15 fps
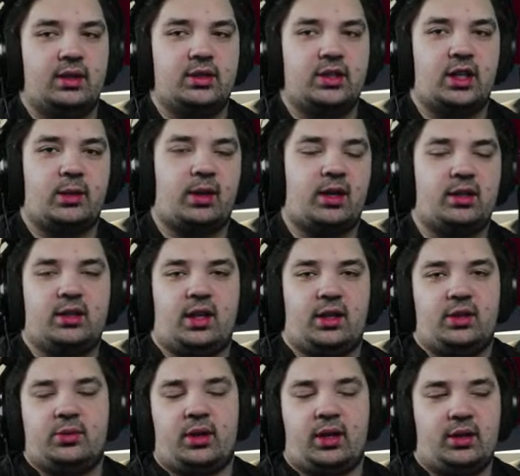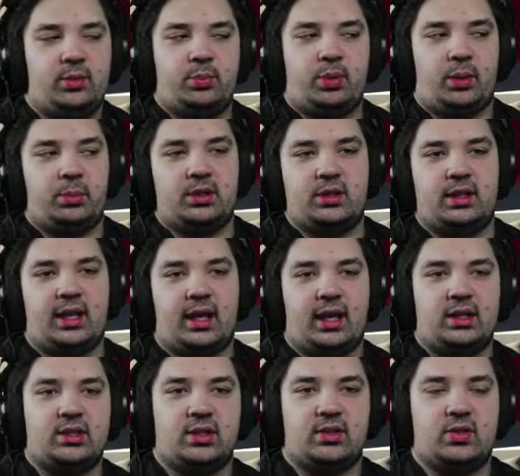Jacob, I, I, you, I, you probably didn't
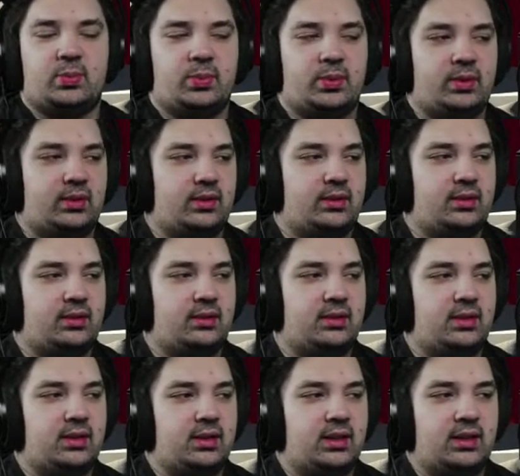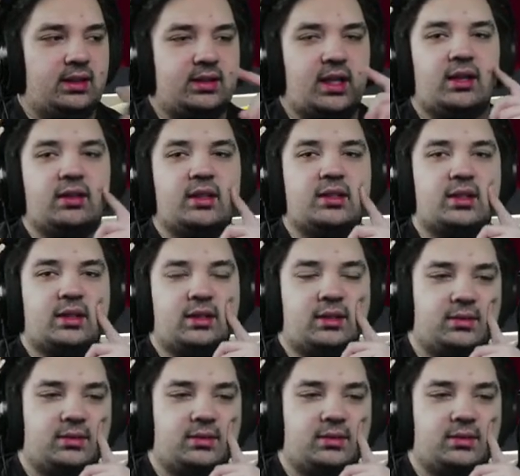catch this, but take a listen.